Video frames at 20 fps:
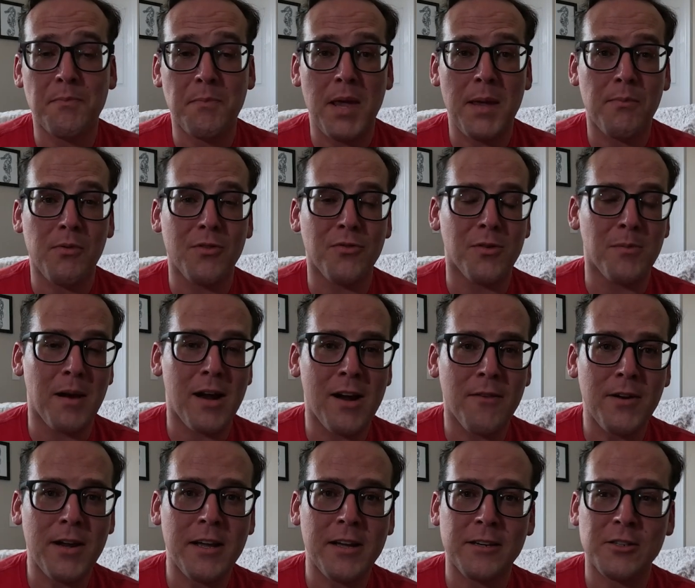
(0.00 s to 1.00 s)
of people from
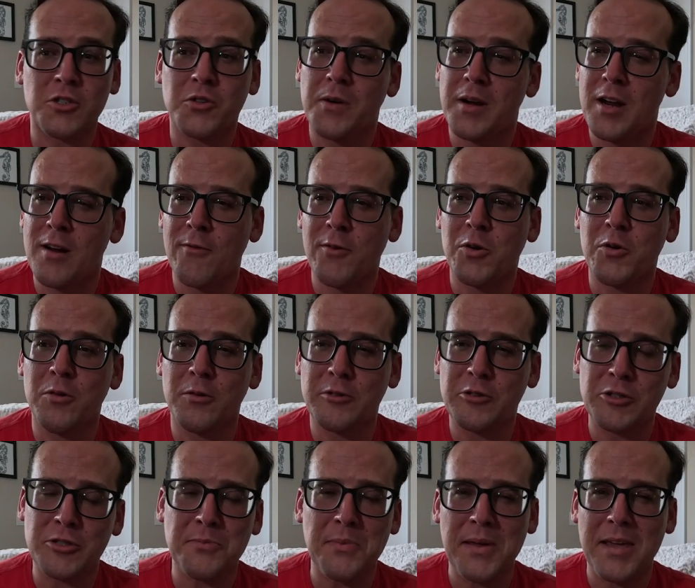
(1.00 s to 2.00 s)
every country, every
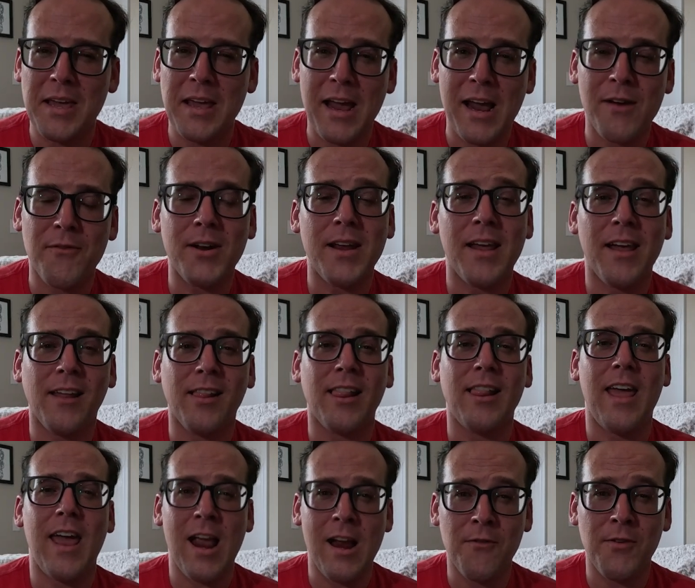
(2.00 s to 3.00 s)
culture, speaking
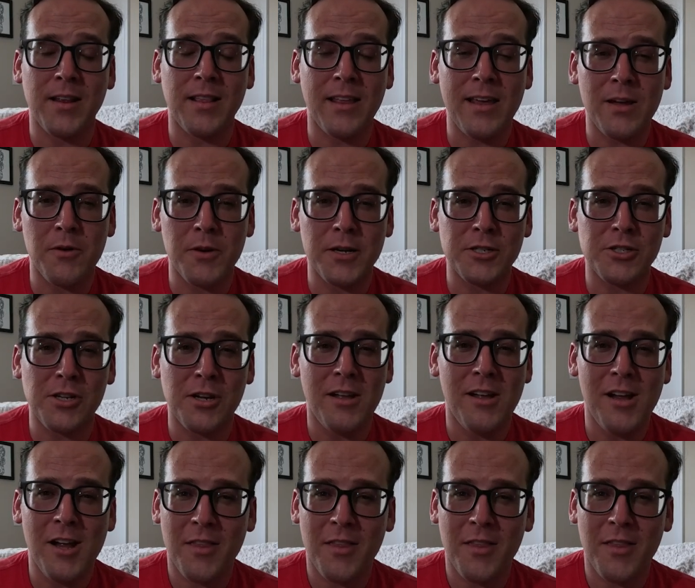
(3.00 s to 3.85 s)
every language,